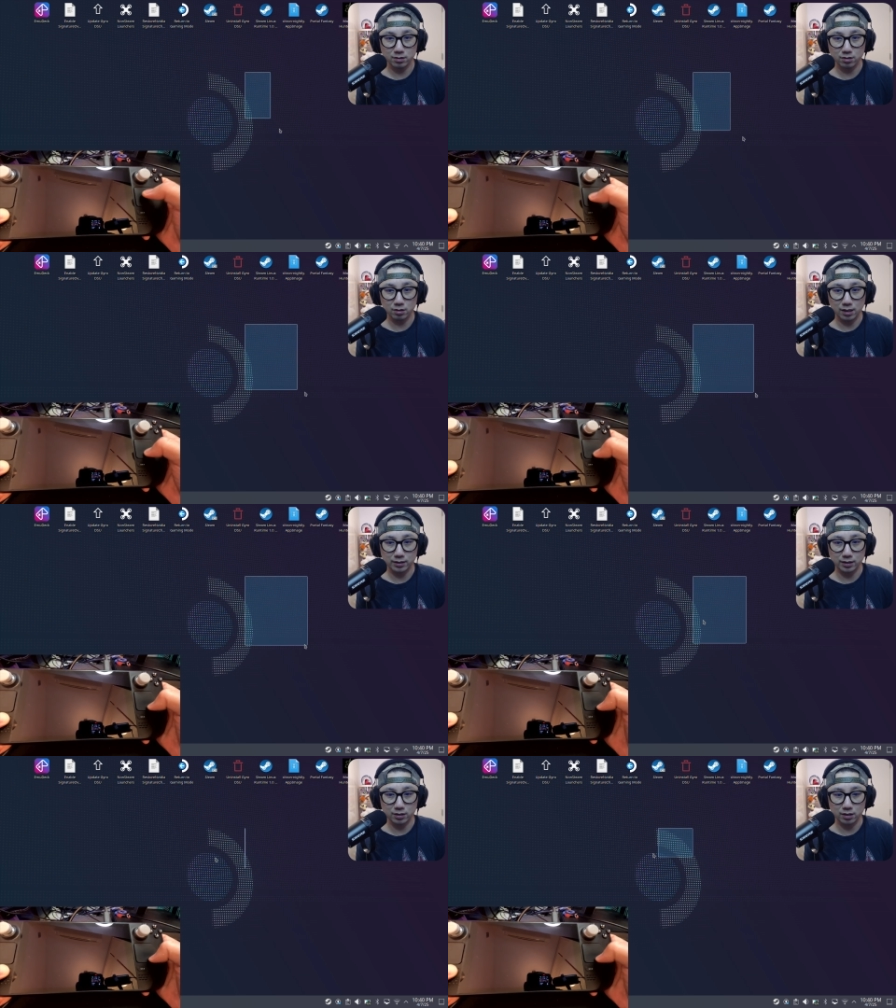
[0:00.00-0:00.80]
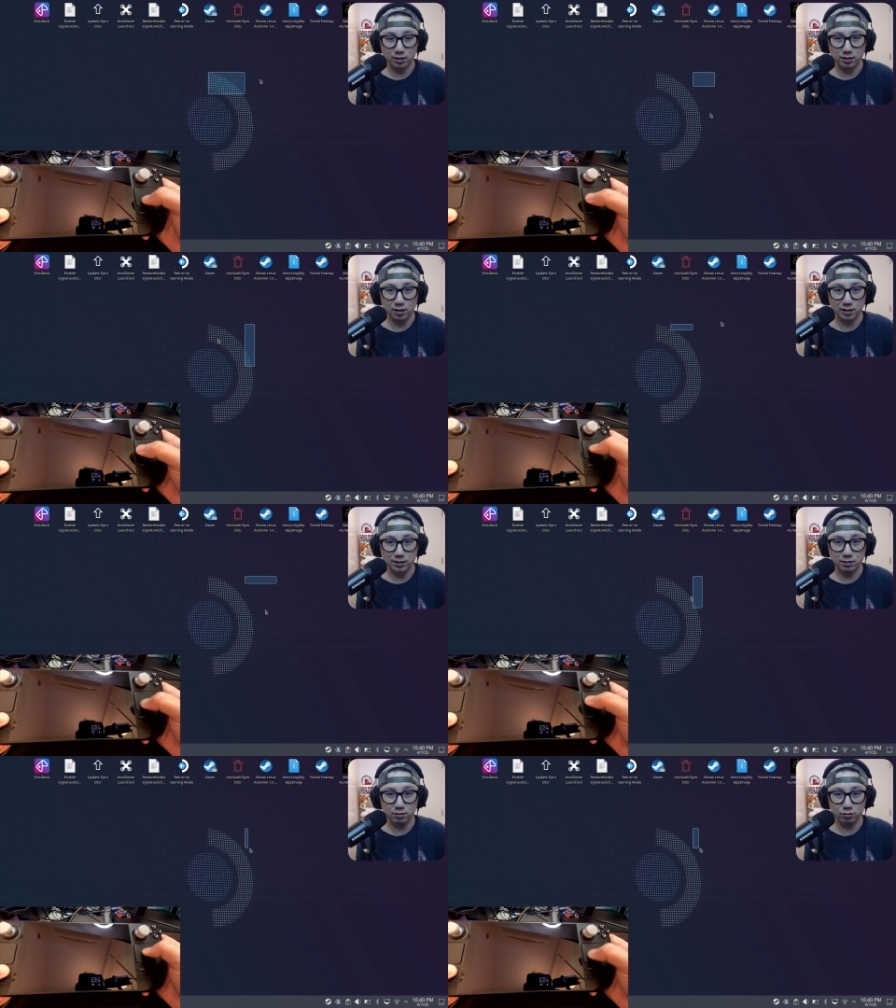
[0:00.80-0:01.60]
So like this, I can I can
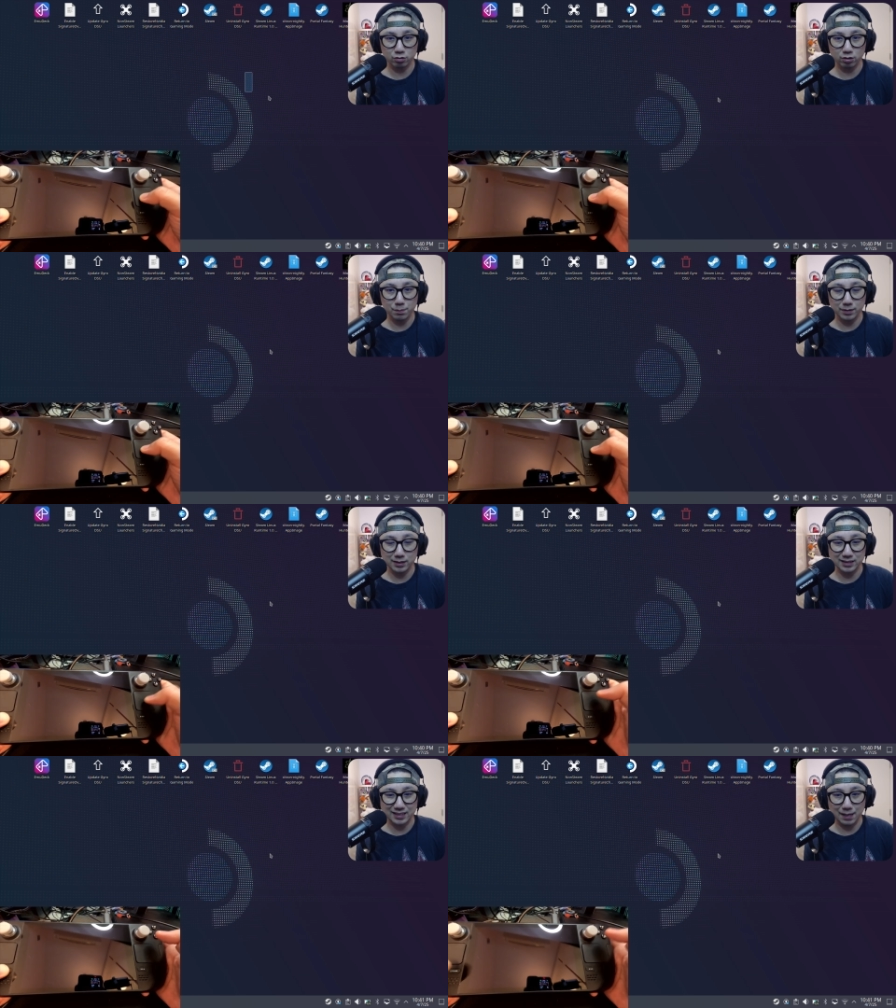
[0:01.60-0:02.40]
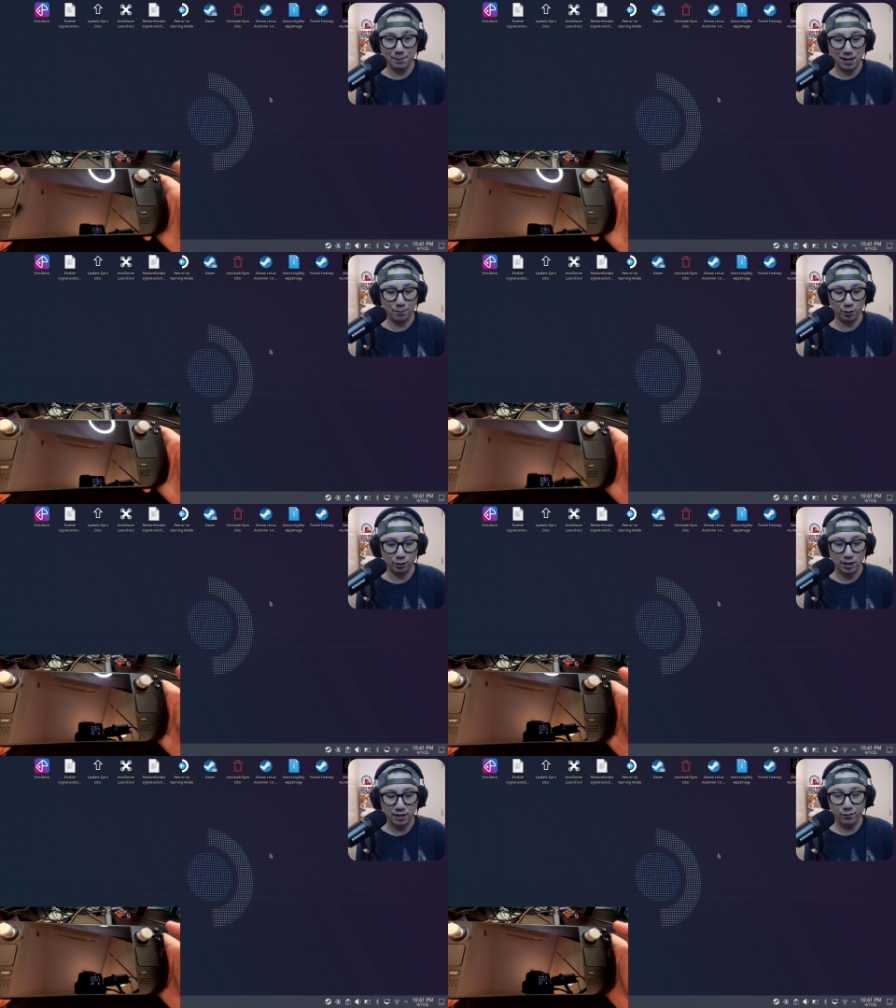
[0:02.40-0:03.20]
still control it, but this is gamepad mode.
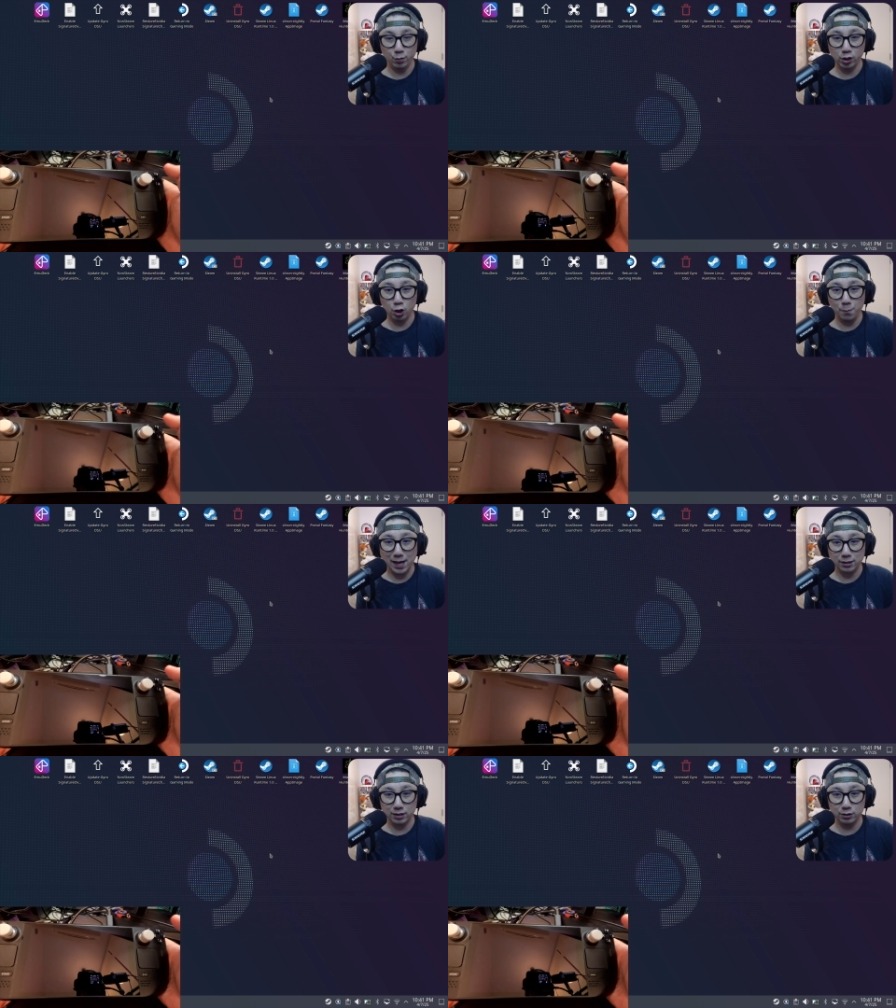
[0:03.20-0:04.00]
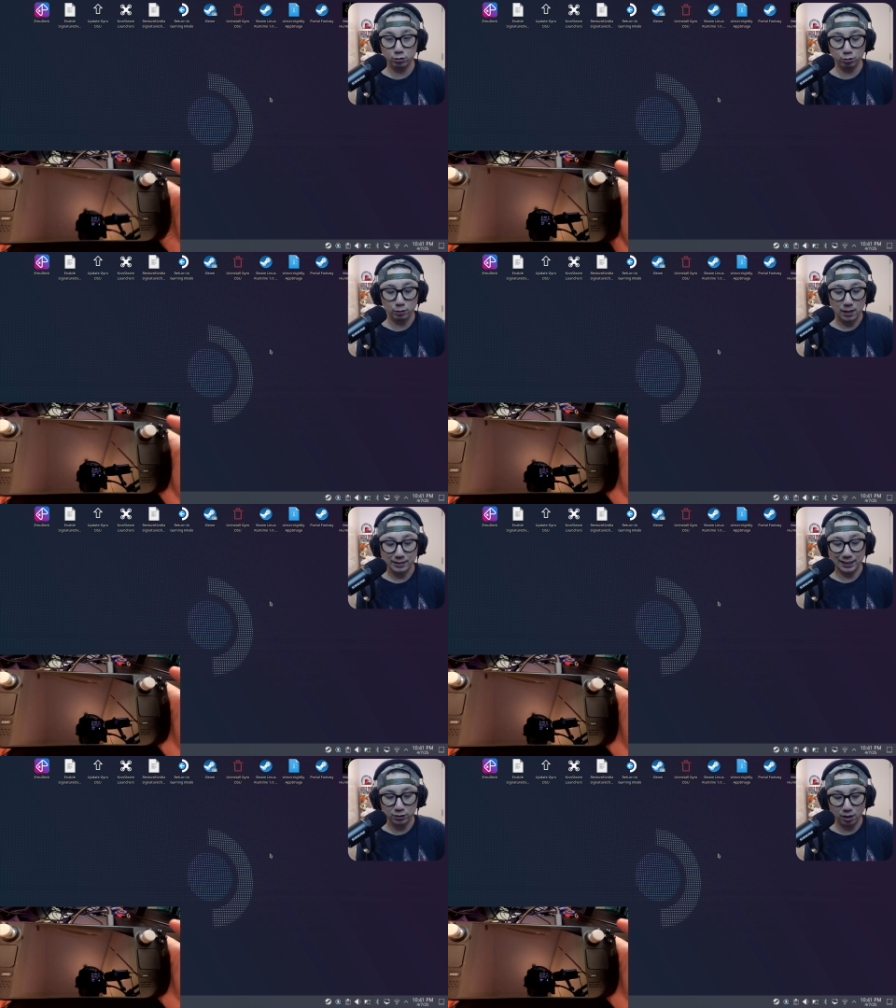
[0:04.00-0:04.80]
If you want to go back into
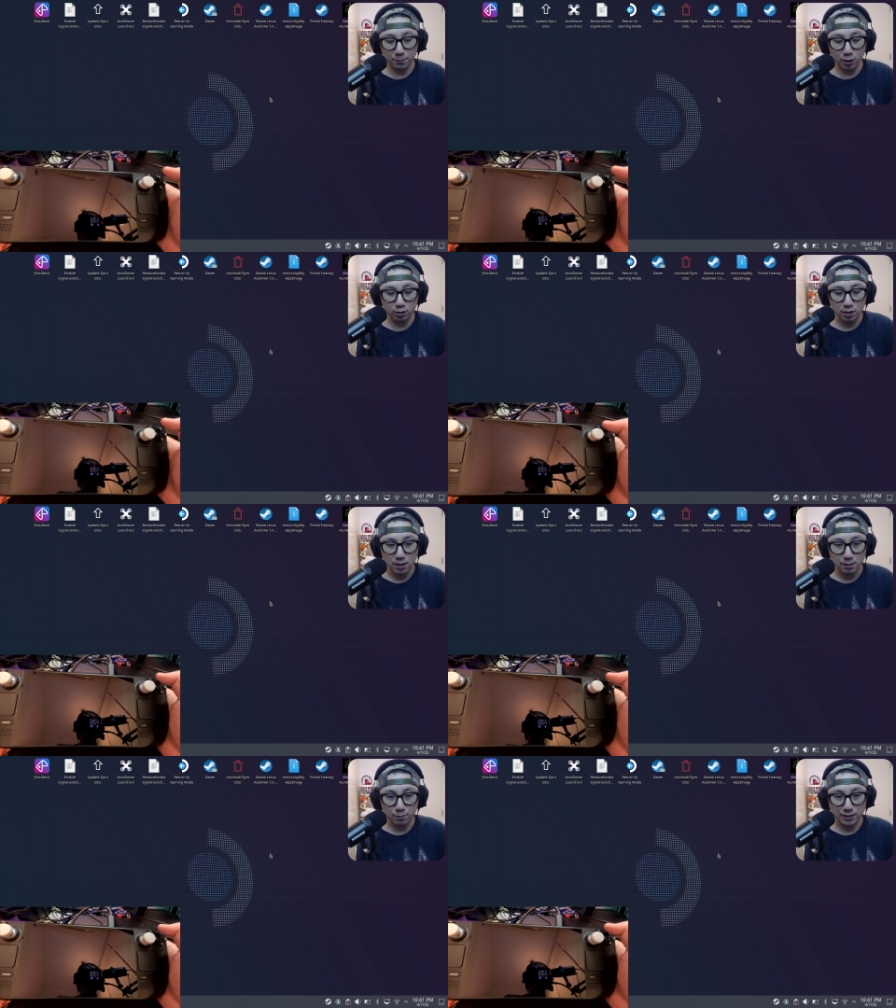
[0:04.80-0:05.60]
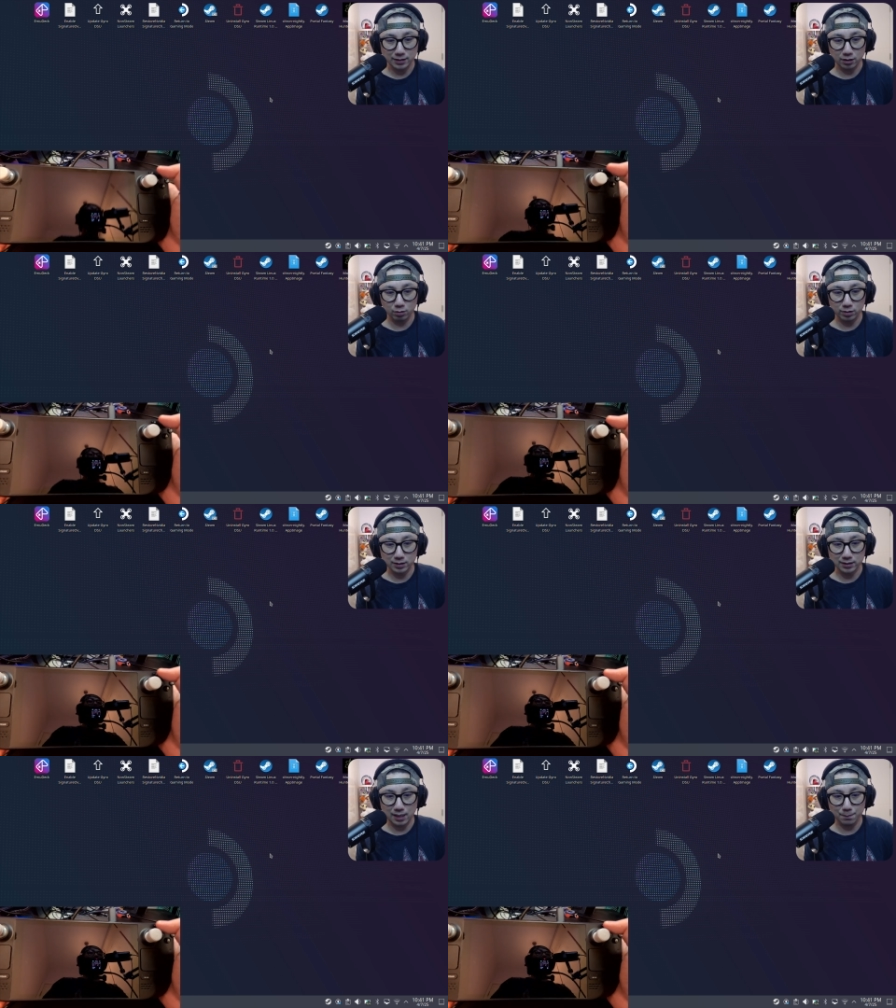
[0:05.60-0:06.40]
desktop mode, press and hold the
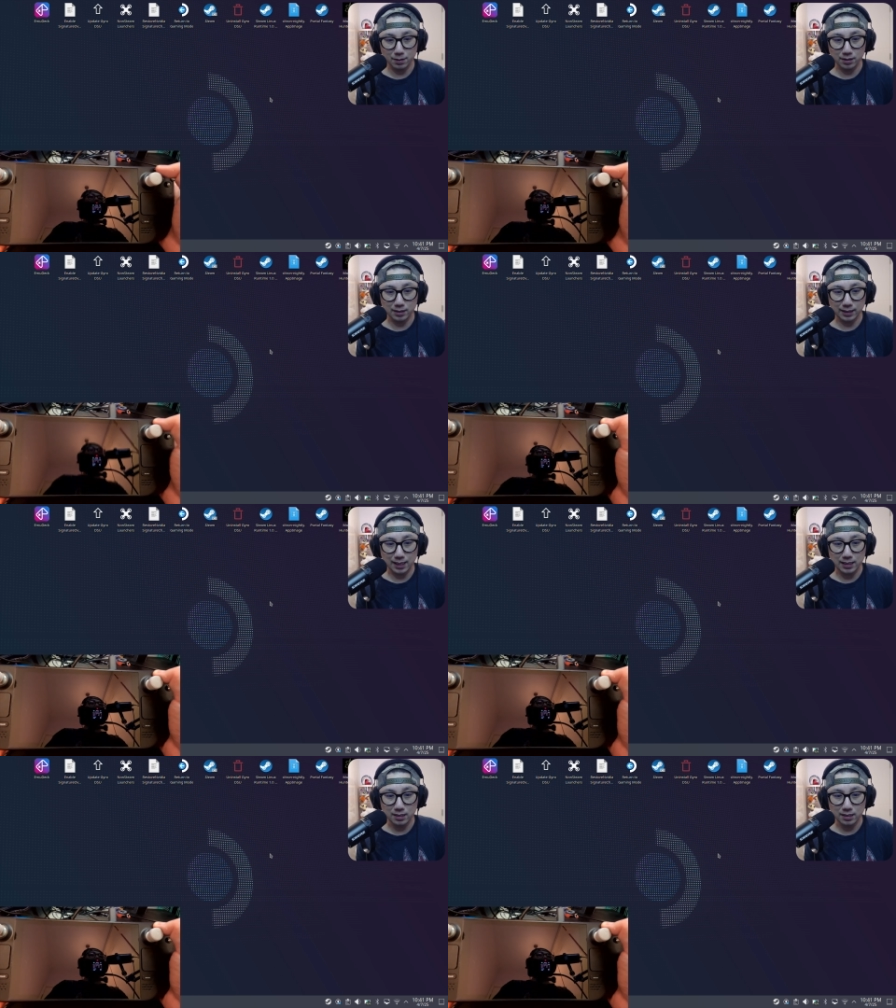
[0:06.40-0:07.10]
start button again.